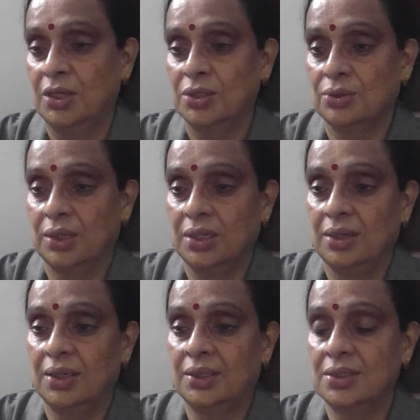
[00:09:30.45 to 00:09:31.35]
So here
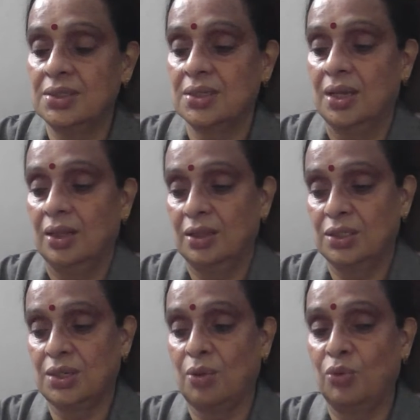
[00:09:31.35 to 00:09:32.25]
it is the
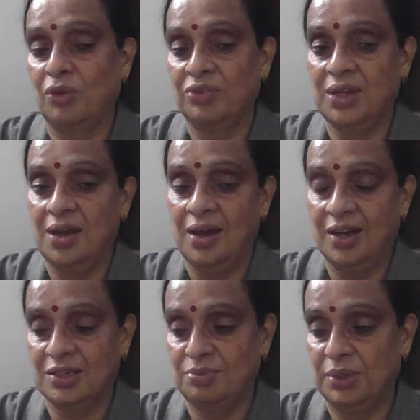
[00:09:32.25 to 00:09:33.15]
sound of the
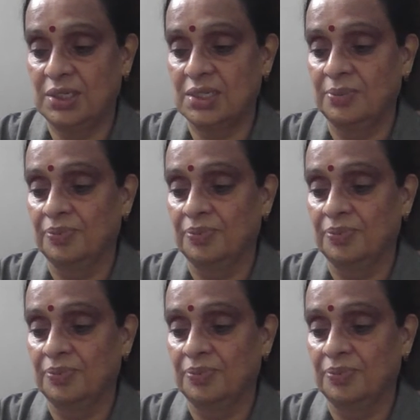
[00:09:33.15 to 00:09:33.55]
heartbeat.